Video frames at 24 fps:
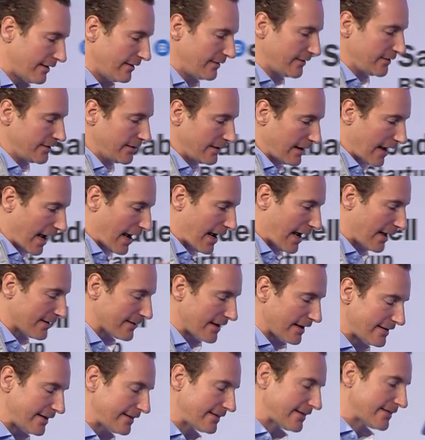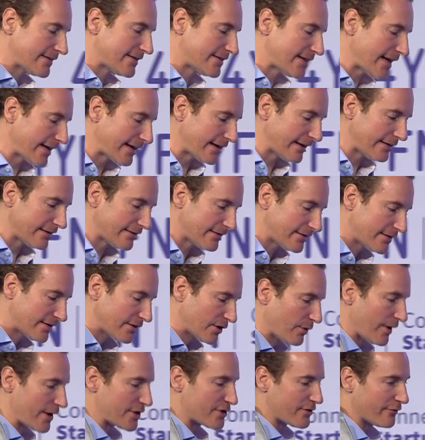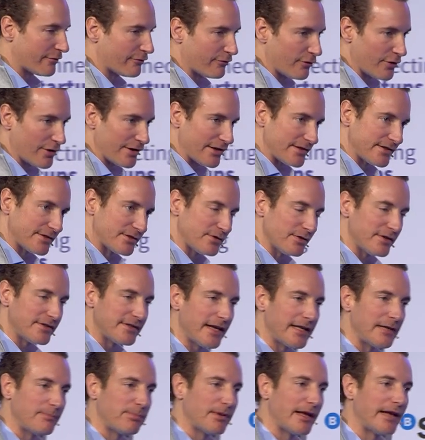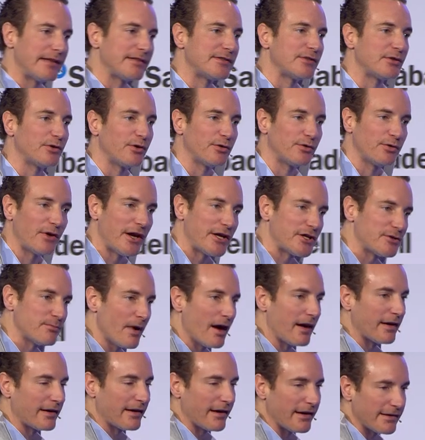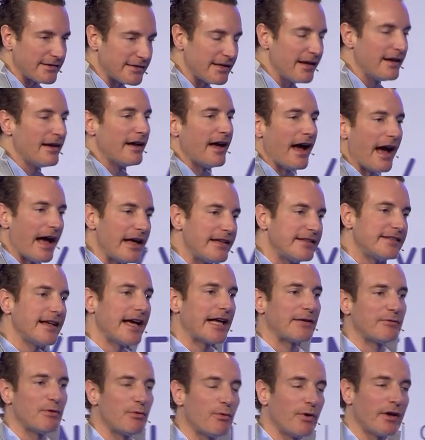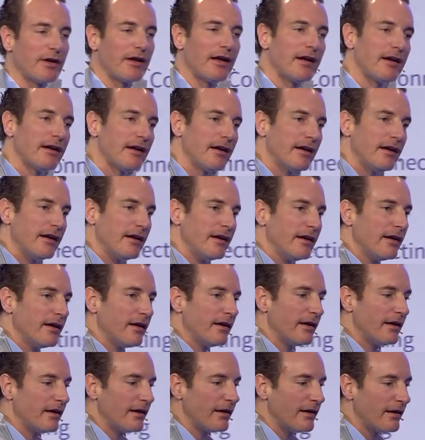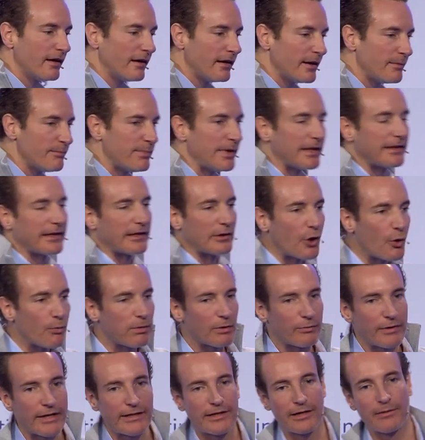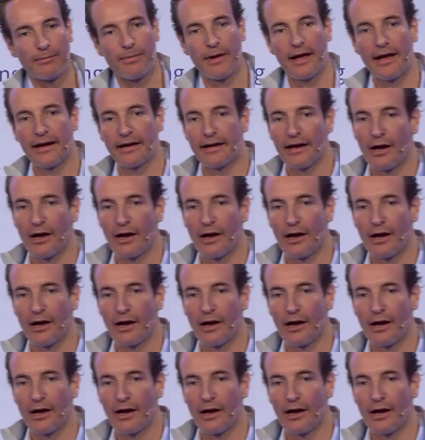I, I take the second question first. So is there any plans to go to Asian markets? I said we want to build a global retail bank.